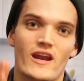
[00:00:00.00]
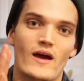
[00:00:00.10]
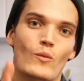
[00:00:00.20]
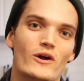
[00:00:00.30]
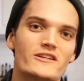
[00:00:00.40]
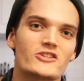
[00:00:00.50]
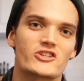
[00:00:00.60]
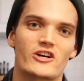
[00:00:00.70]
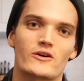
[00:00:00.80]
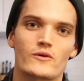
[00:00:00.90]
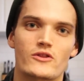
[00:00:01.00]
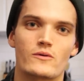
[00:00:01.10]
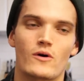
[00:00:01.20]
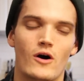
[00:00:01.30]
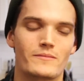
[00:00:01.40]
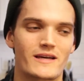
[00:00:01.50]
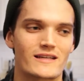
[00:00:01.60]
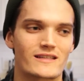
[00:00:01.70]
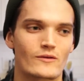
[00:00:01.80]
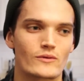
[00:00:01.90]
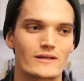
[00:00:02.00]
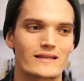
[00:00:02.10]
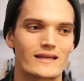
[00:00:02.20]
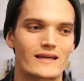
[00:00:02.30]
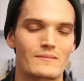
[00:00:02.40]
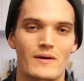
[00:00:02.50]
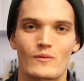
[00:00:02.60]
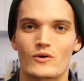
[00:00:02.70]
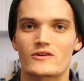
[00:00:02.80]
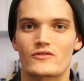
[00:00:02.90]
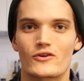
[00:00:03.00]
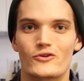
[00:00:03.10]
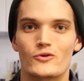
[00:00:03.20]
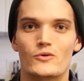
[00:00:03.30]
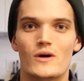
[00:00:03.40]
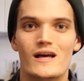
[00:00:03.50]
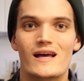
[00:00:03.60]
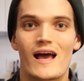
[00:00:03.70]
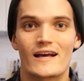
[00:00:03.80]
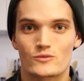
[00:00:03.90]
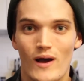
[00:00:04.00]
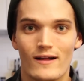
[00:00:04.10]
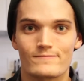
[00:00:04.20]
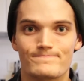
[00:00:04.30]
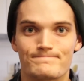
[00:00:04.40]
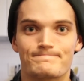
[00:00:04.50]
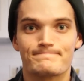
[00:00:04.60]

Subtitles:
And I wanted to share it with you all because I really think it might work for you as well.